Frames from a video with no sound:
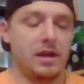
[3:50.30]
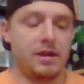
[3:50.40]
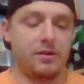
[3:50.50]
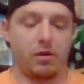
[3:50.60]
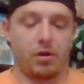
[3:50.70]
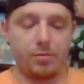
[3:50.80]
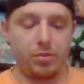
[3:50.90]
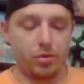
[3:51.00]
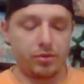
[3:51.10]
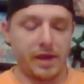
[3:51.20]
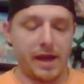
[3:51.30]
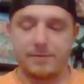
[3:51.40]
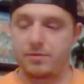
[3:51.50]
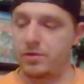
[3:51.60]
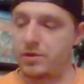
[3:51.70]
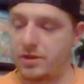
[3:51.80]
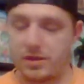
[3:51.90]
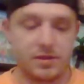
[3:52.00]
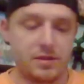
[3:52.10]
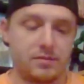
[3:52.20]
And there are pull tabs, which
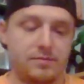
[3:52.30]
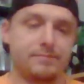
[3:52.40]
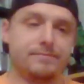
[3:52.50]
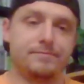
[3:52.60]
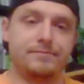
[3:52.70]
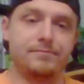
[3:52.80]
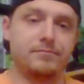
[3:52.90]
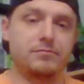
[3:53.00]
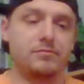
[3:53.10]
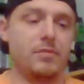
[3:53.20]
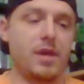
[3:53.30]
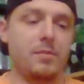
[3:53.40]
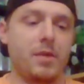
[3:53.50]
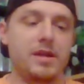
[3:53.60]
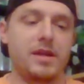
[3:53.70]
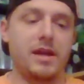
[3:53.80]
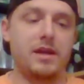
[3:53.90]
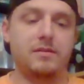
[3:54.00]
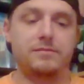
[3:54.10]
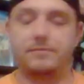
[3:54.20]
is make my day.